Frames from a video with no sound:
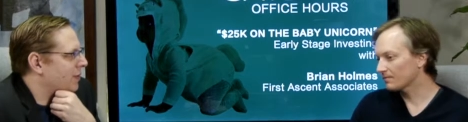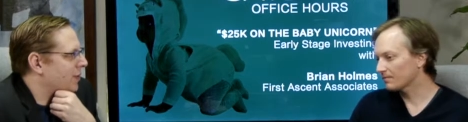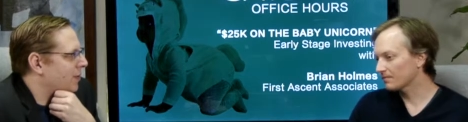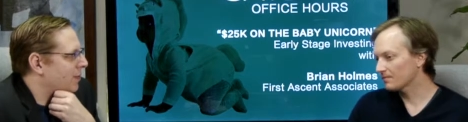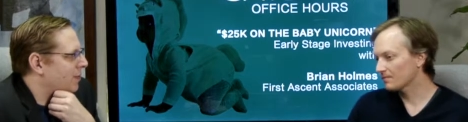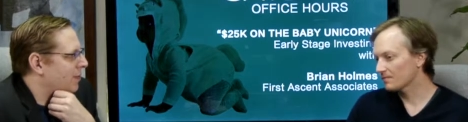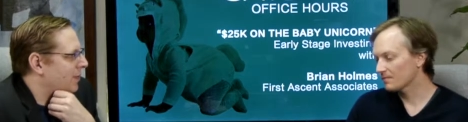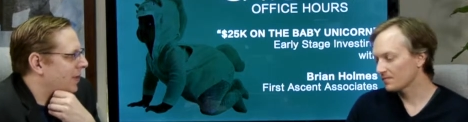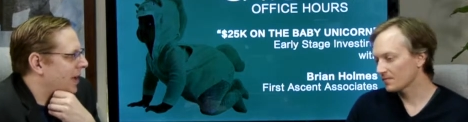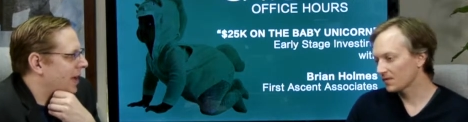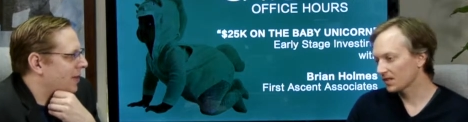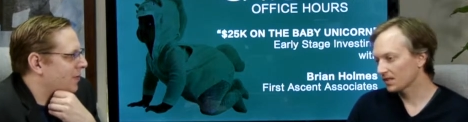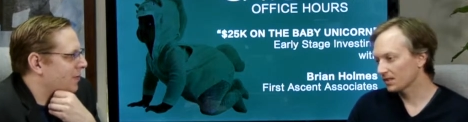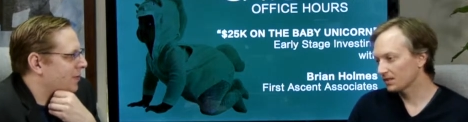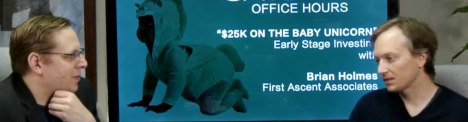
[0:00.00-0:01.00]
Speaker 1: you the the
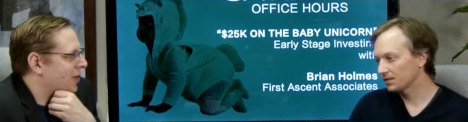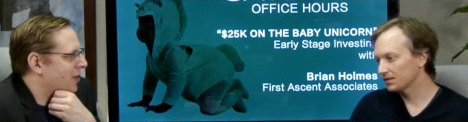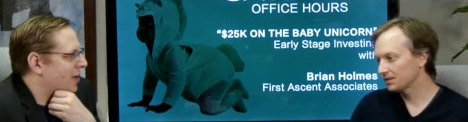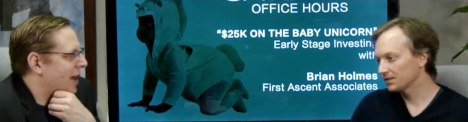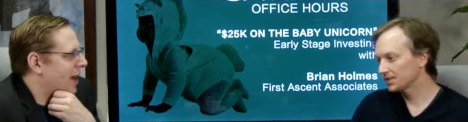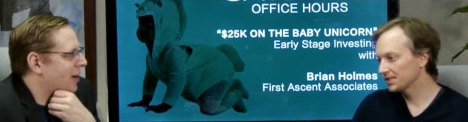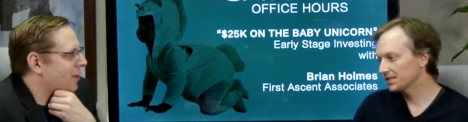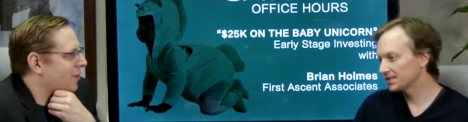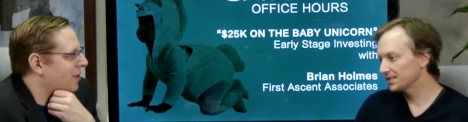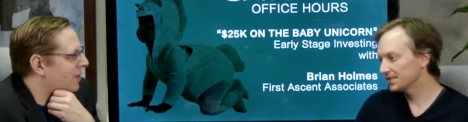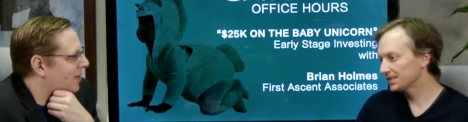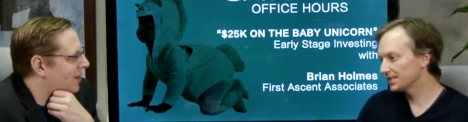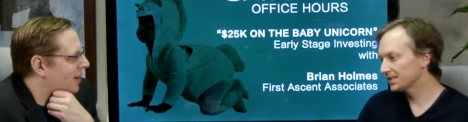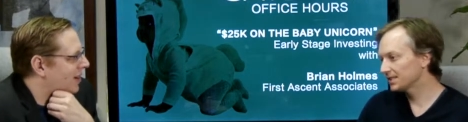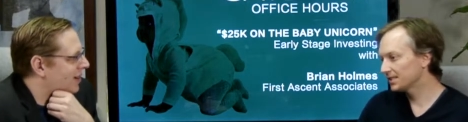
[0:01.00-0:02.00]
answers that are
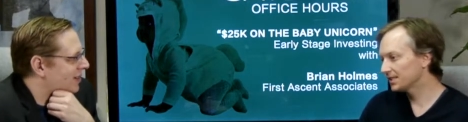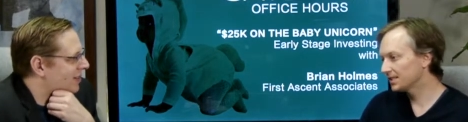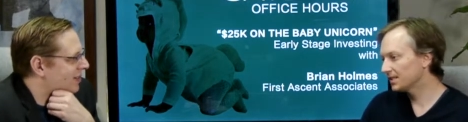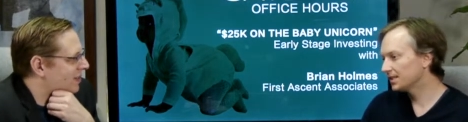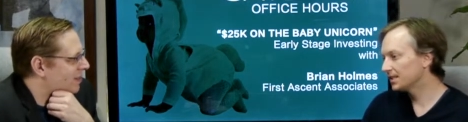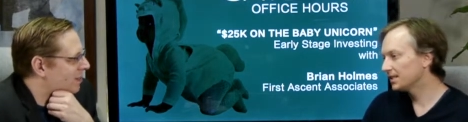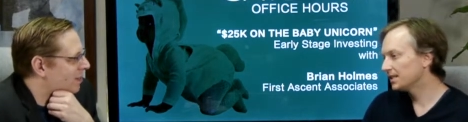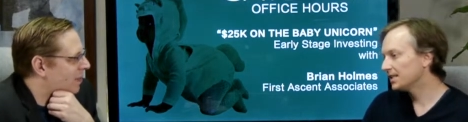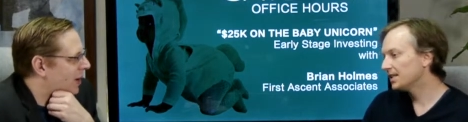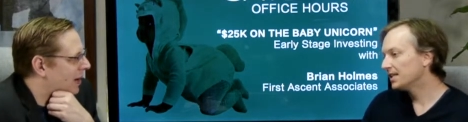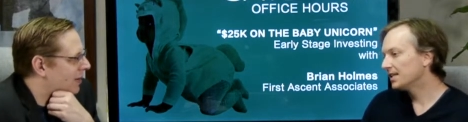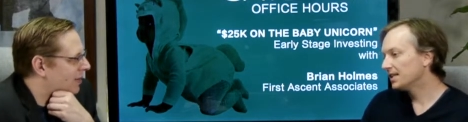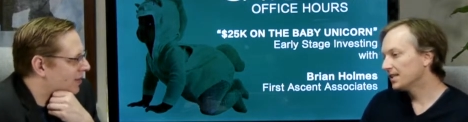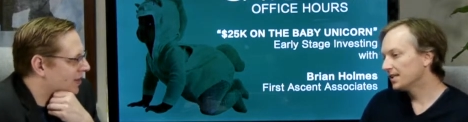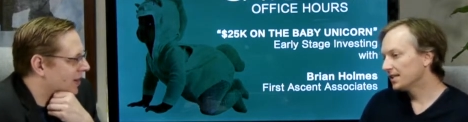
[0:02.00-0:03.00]
accurate, not pie
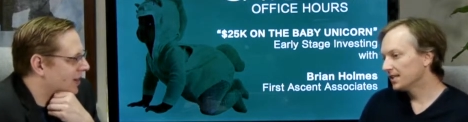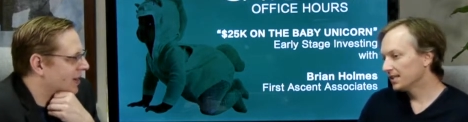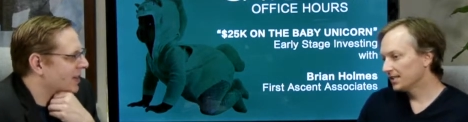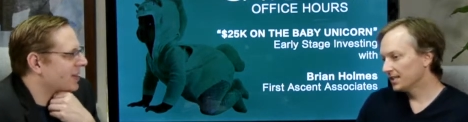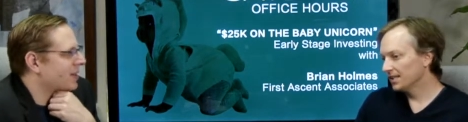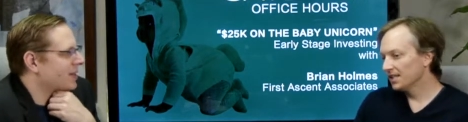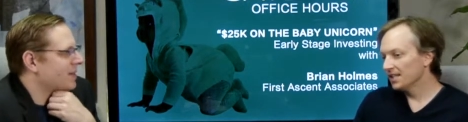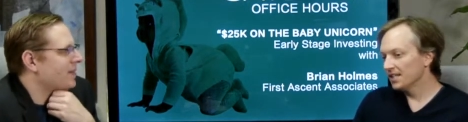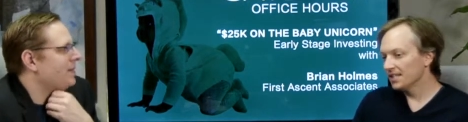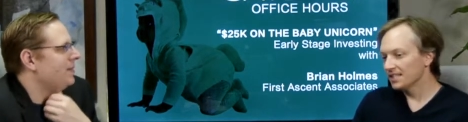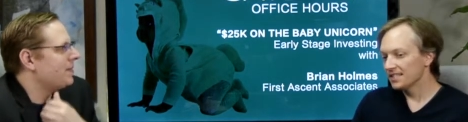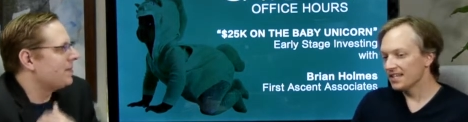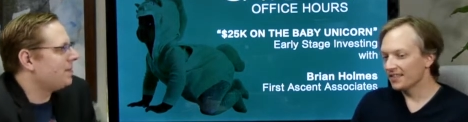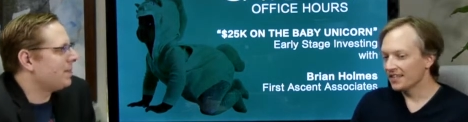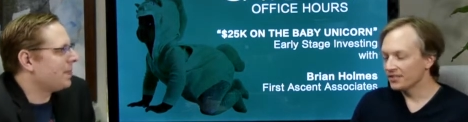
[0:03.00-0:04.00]
in the sky.
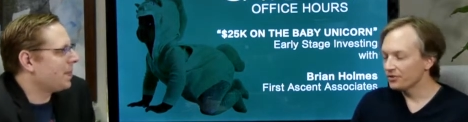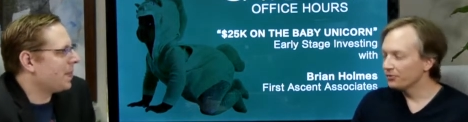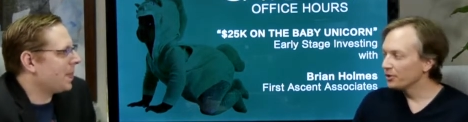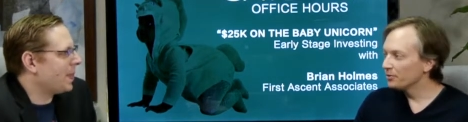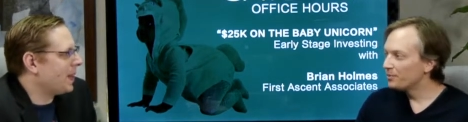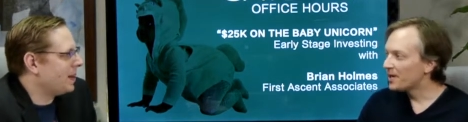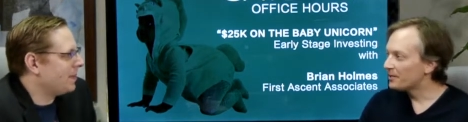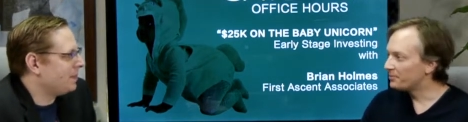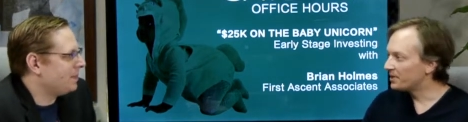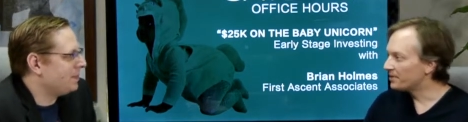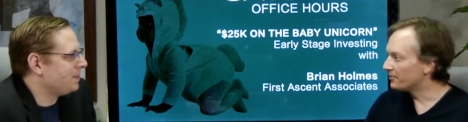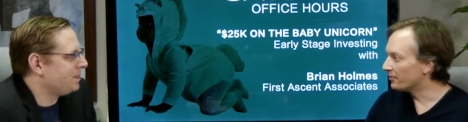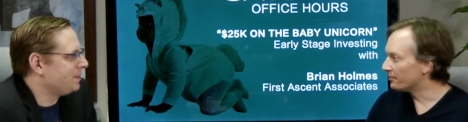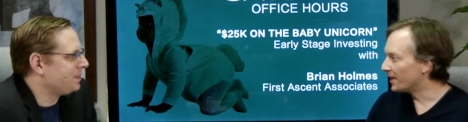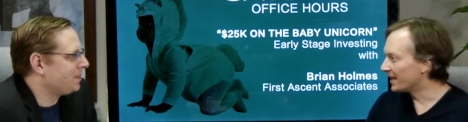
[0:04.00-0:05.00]
Speaker 2: Yeah, that's a real pet
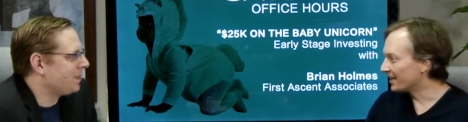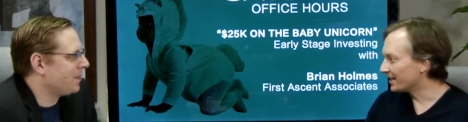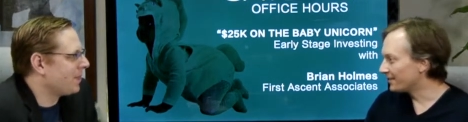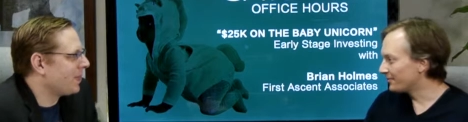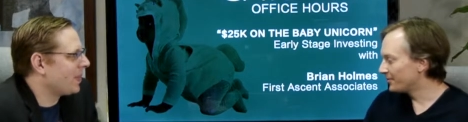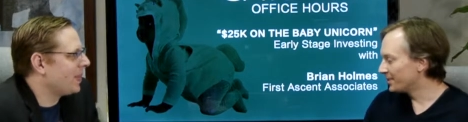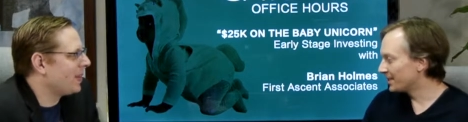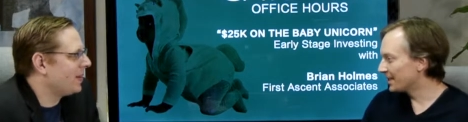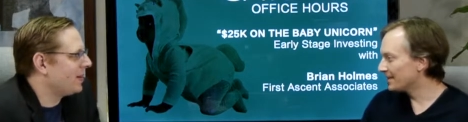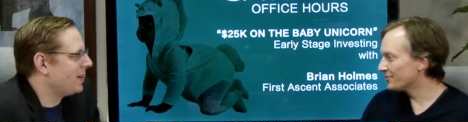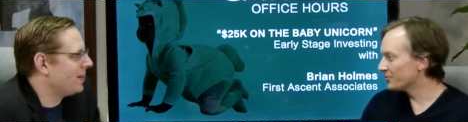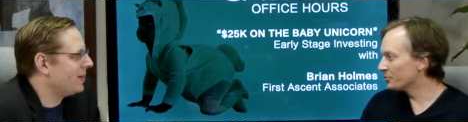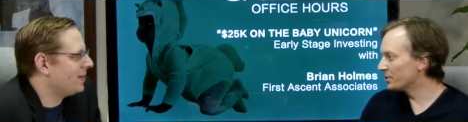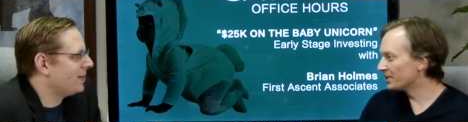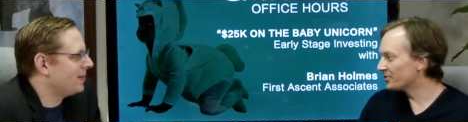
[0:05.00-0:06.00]
peeve of mine. I feel like
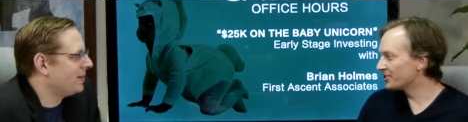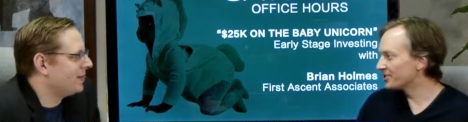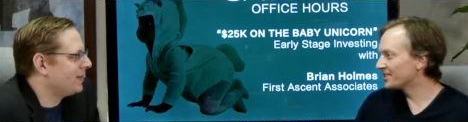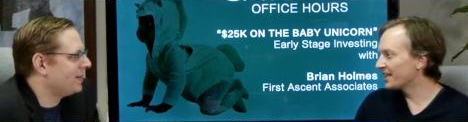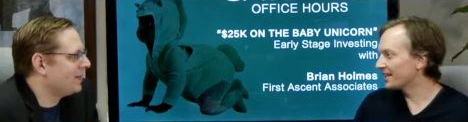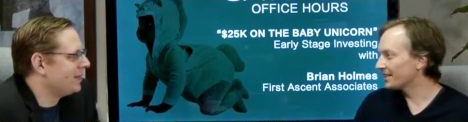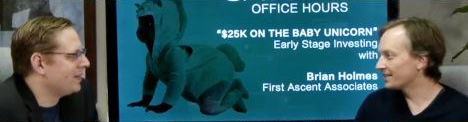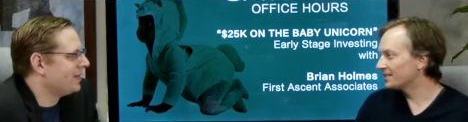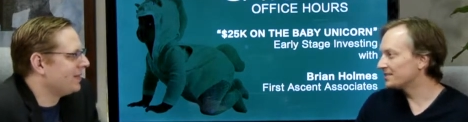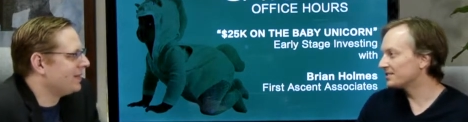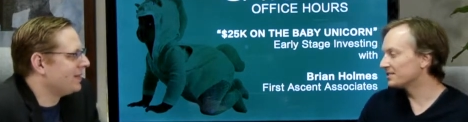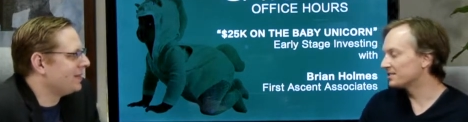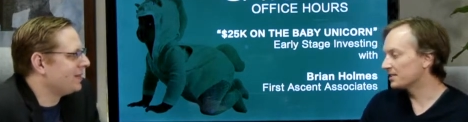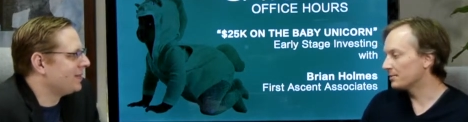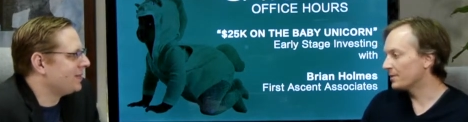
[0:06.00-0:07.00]
everyone in their deck needs
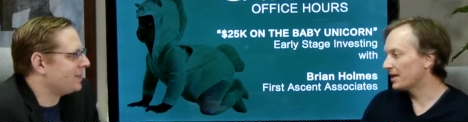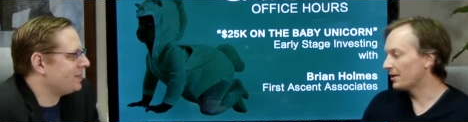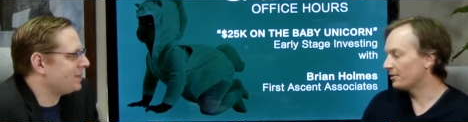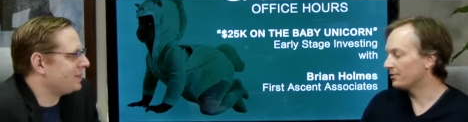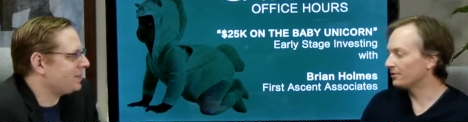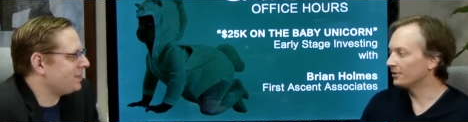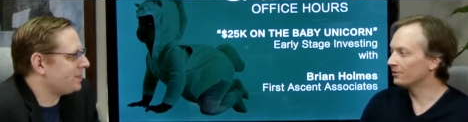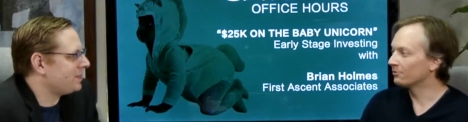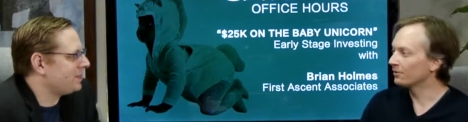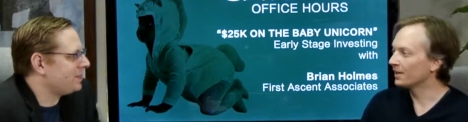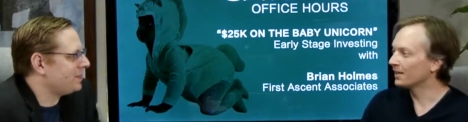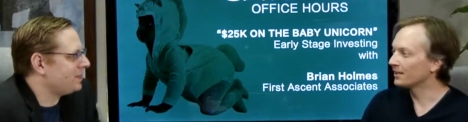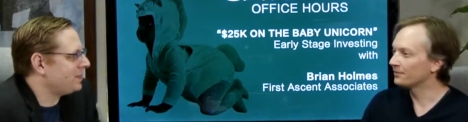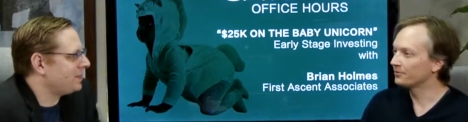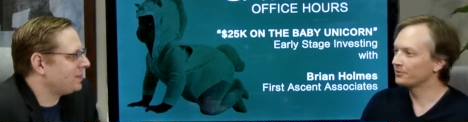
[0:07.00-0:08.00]
to somehow
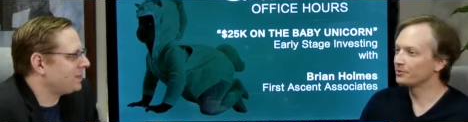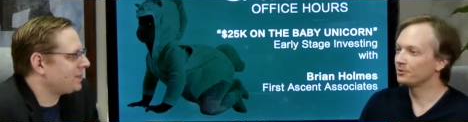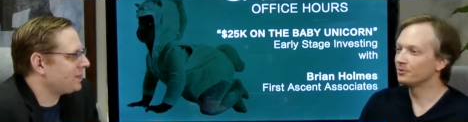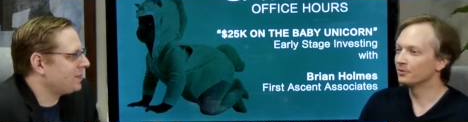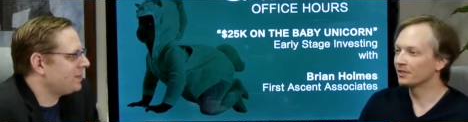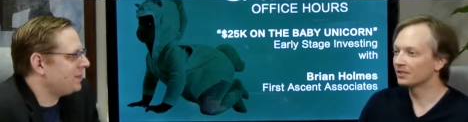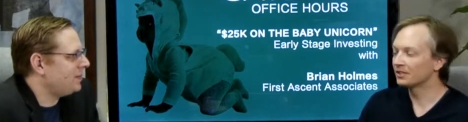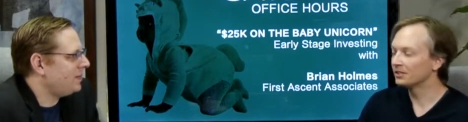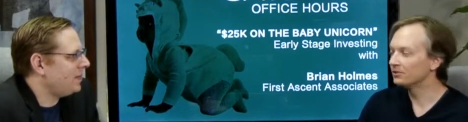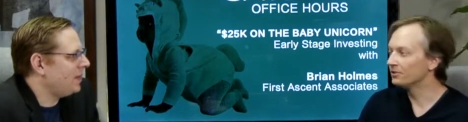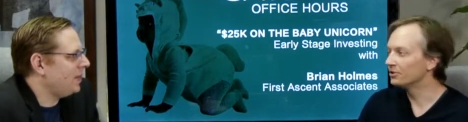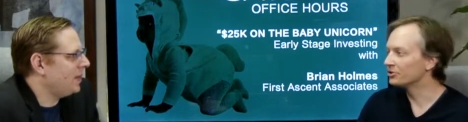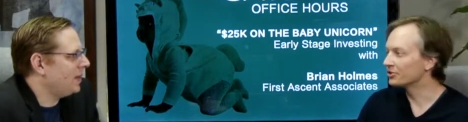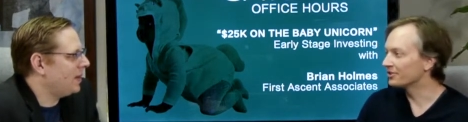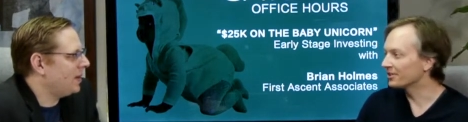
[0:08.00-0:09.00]
arrive to a
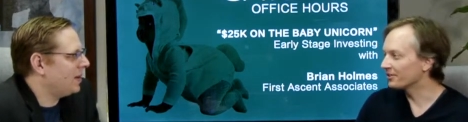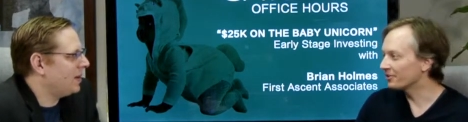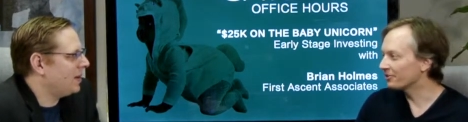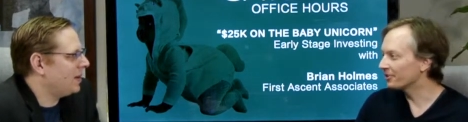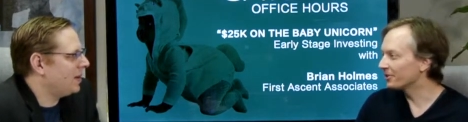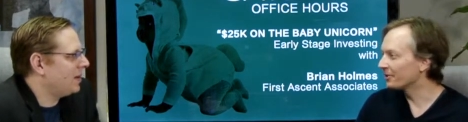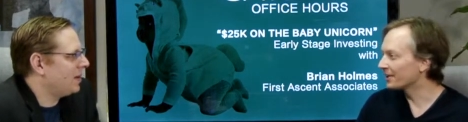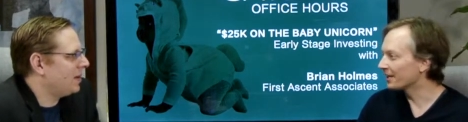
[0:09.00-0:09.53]
conclusion that they were going